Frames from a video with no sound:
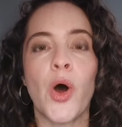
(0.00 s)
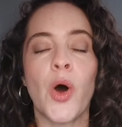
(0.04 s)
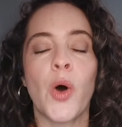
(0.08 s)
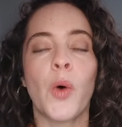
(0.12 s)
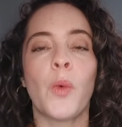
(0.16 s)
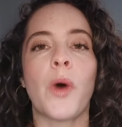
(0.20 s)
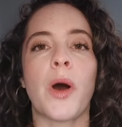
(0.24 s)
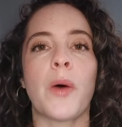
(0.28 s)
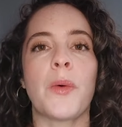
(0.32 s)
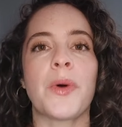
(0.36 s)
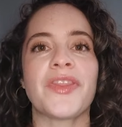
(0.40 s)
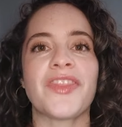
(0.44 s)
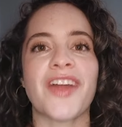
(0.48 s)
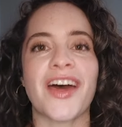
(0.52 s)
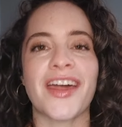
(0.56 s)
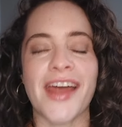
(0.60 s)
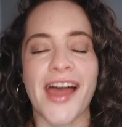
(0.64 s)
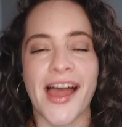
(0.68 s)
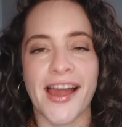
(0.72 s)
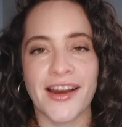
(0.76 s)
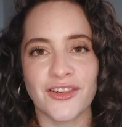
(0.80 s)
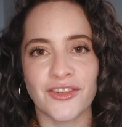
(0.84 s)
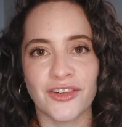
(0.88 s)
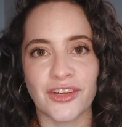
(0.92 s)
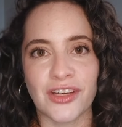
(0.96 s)
what would that
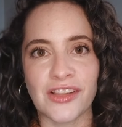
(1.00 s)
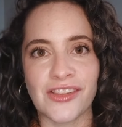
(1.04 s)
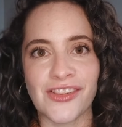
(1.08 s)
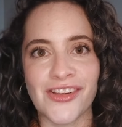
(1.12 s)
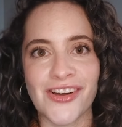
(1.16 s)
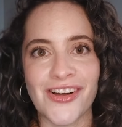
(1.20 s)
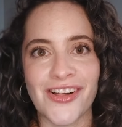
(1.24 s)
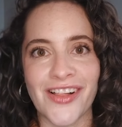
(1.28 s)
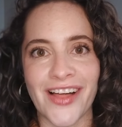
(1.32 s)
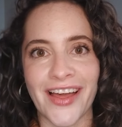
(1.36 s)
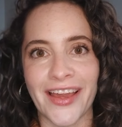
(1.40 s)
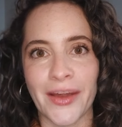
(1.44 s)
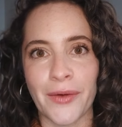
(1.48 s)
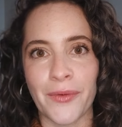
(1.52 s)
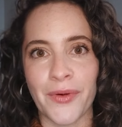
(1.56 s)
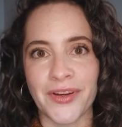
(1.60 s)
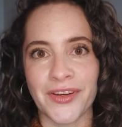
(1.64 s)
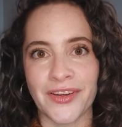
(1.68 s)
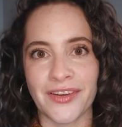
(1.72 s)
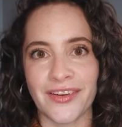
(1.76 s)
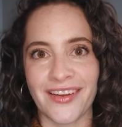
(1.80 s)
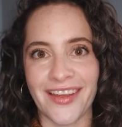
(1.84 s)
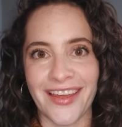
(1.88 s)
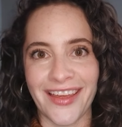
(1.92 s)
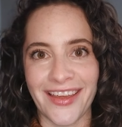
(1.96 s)
actually look like
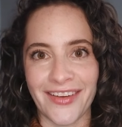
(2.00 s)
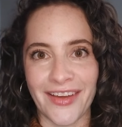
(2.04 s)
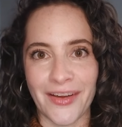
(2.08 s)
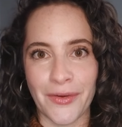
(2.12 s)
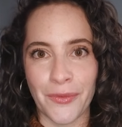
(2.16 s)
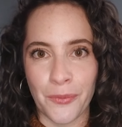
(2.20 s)
when it,